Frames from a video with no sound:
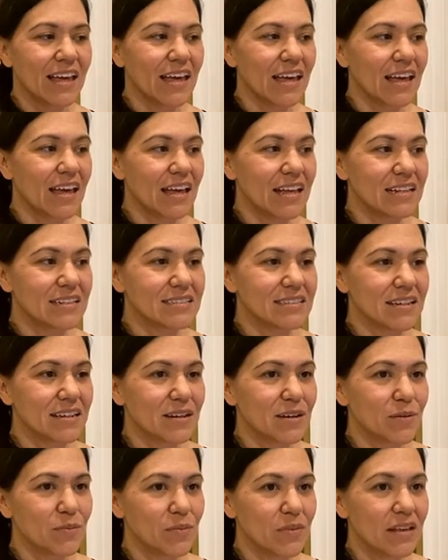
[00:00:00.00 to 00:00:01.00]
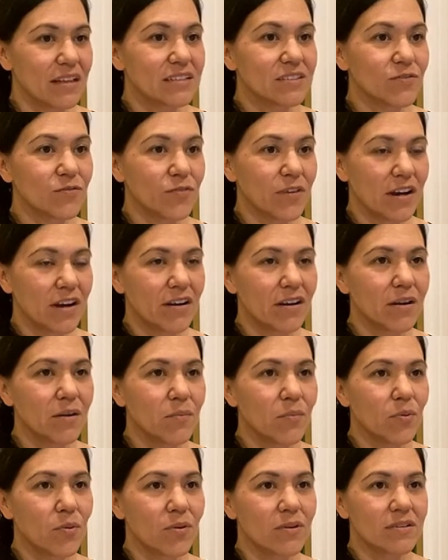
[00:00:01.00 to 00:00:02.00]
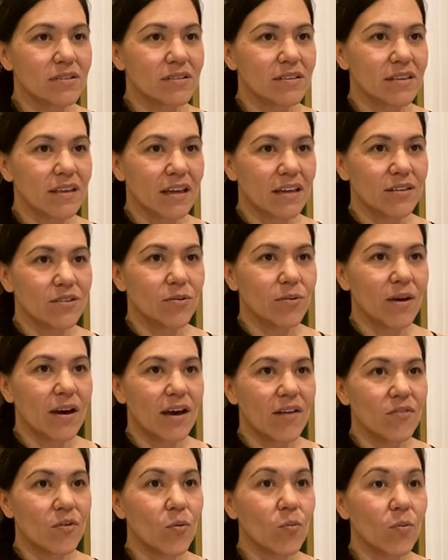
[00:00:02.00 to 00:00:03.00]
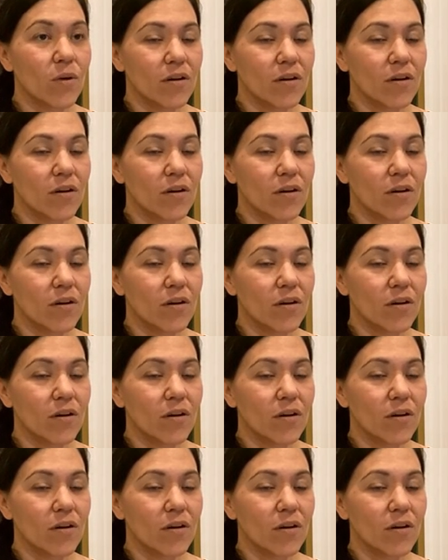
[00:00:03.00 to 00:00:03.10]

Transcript: And um, it's very important that you have a